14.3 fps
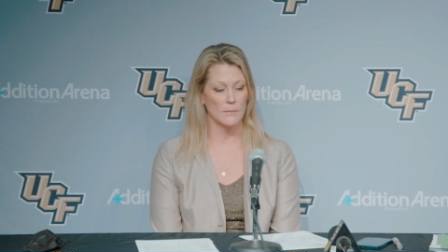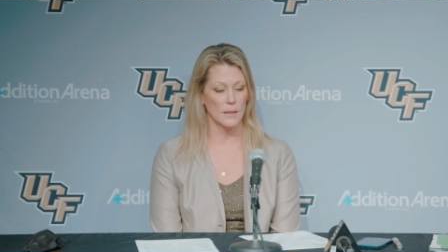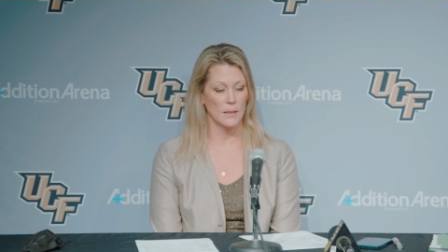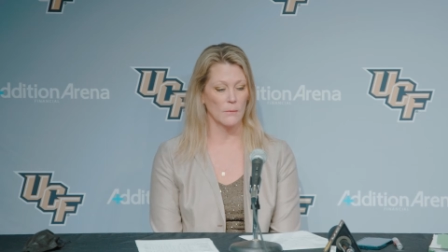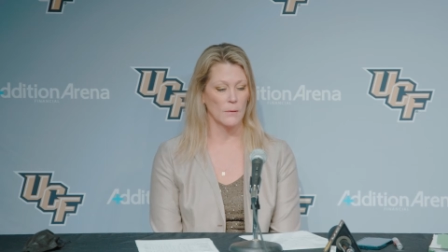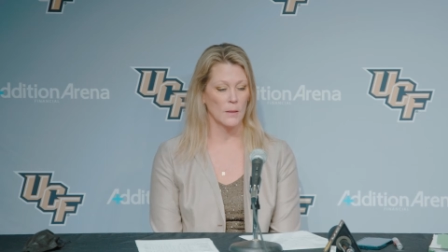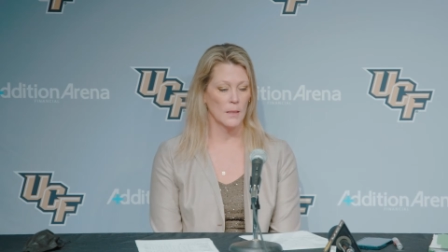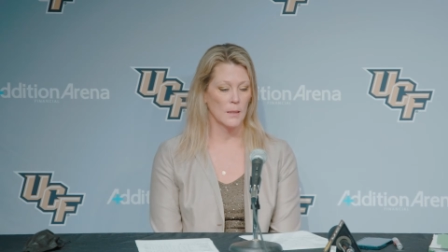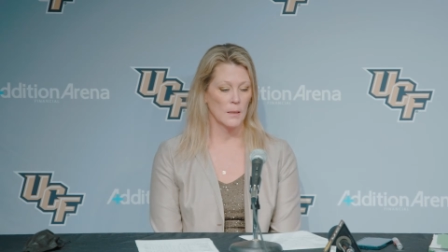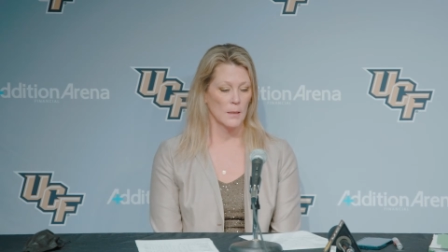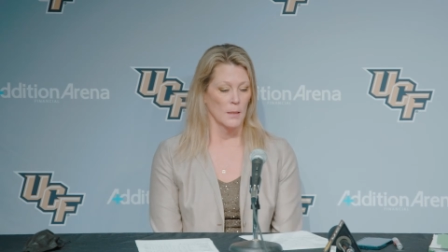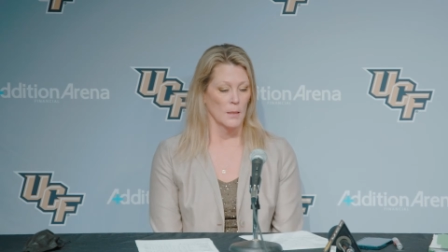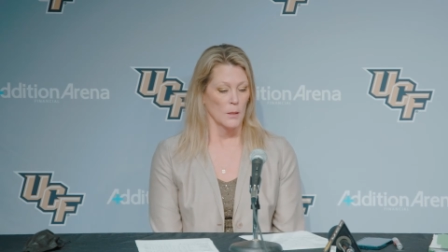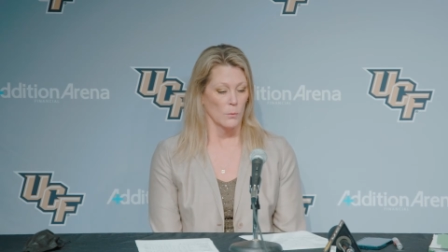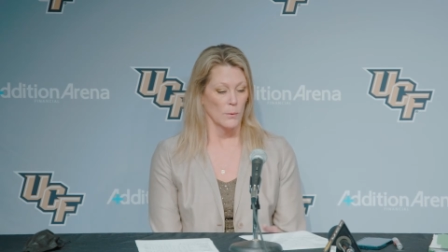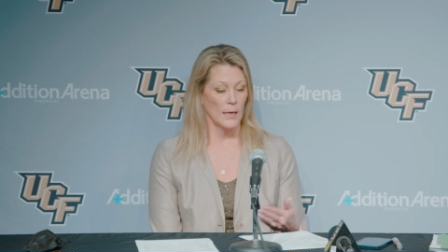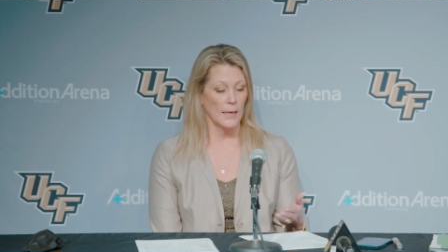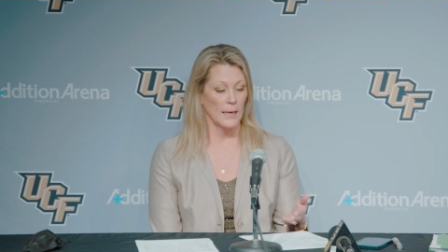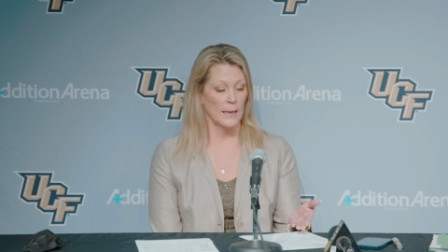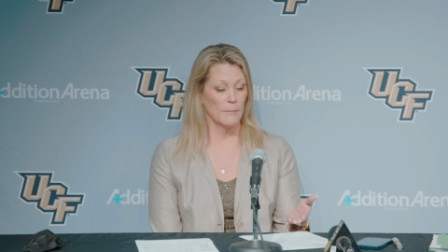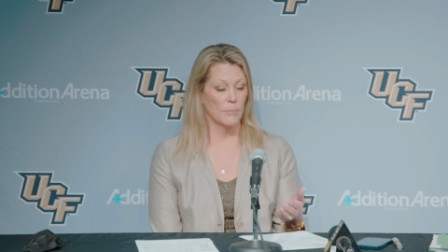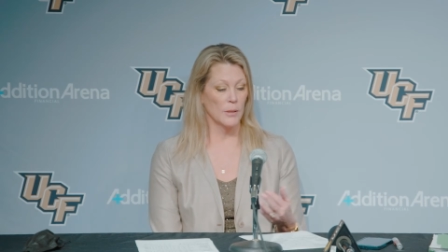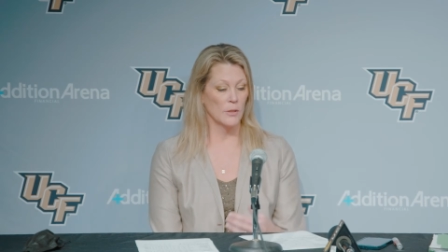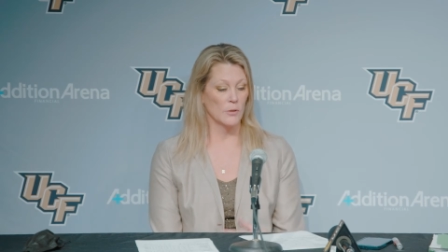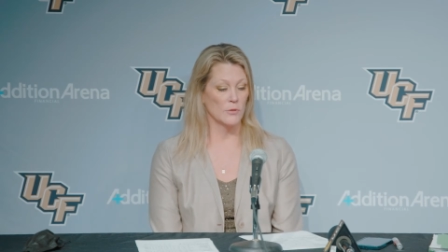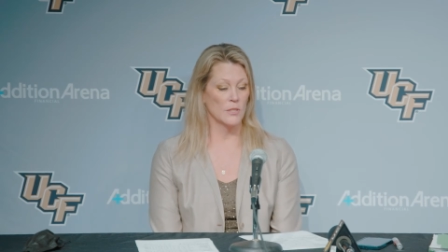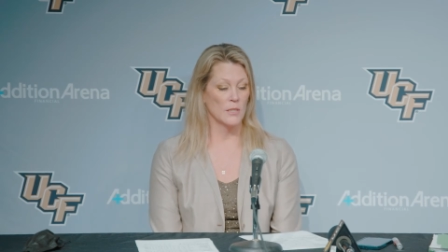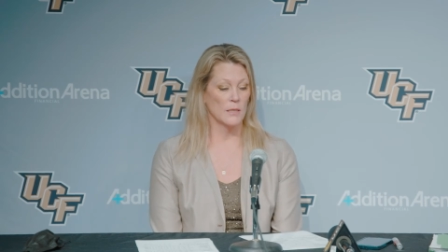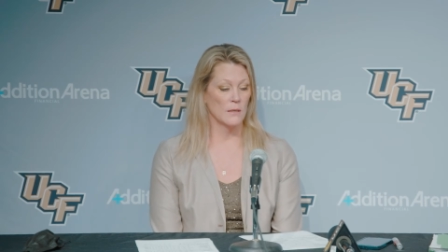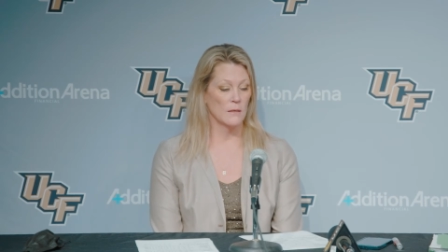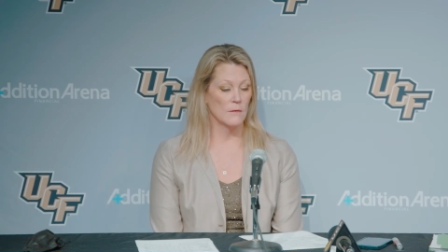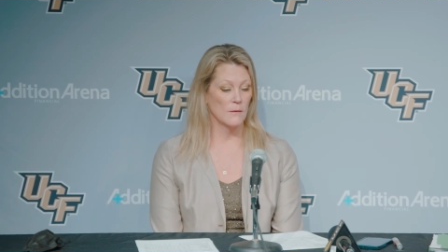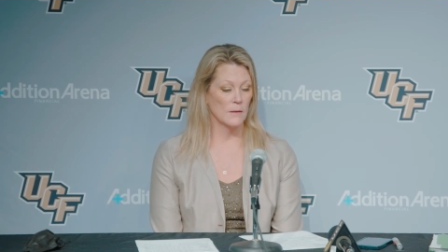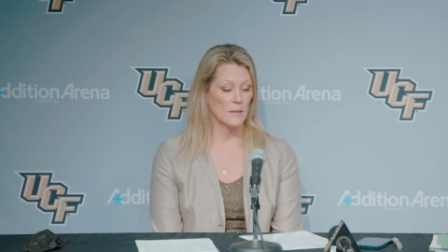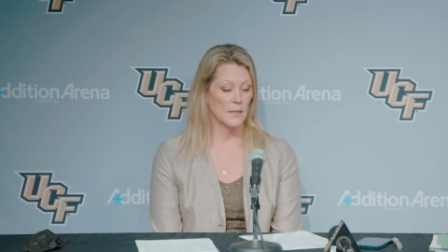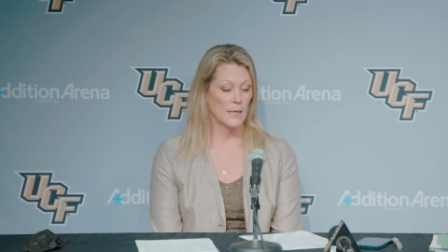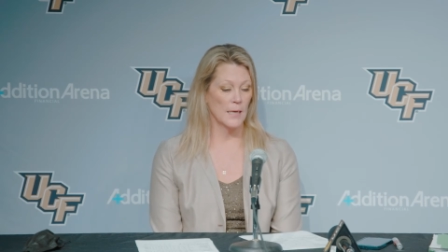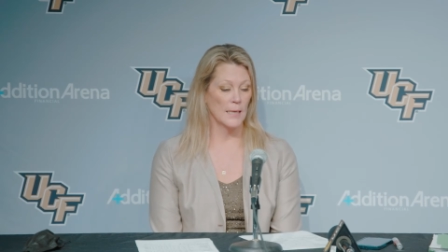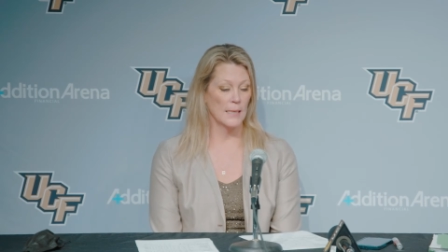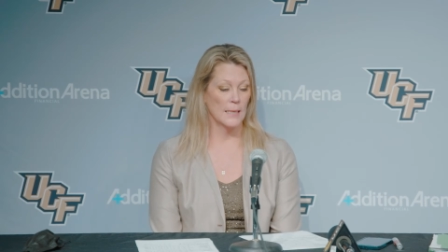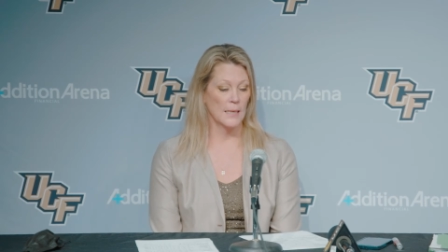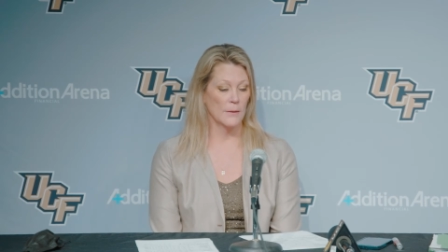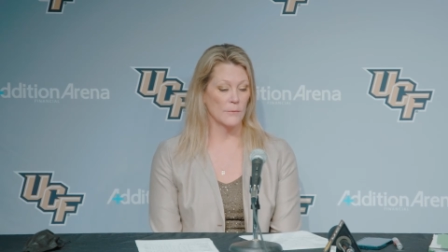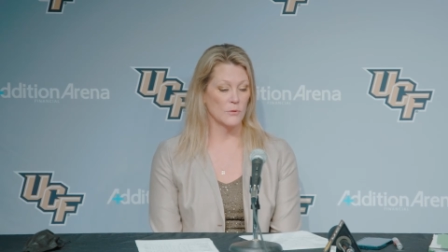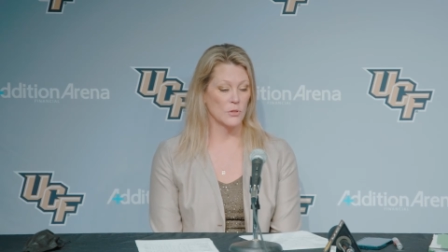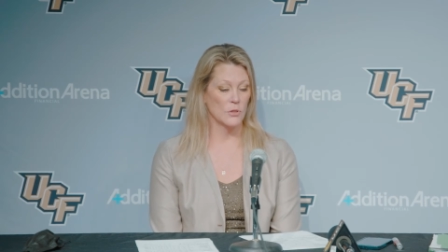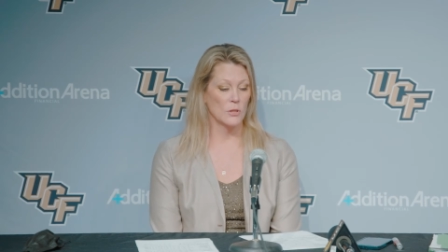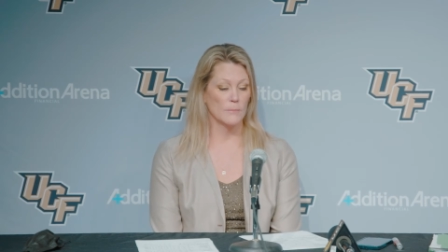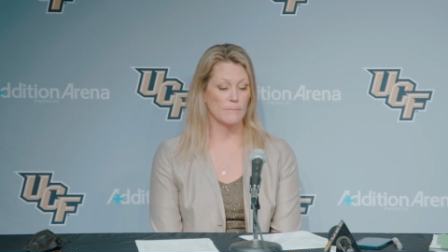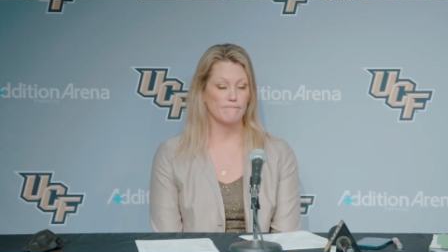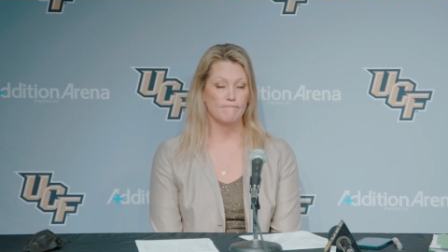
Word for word: I mean, we got nine players in tonight, and that was good.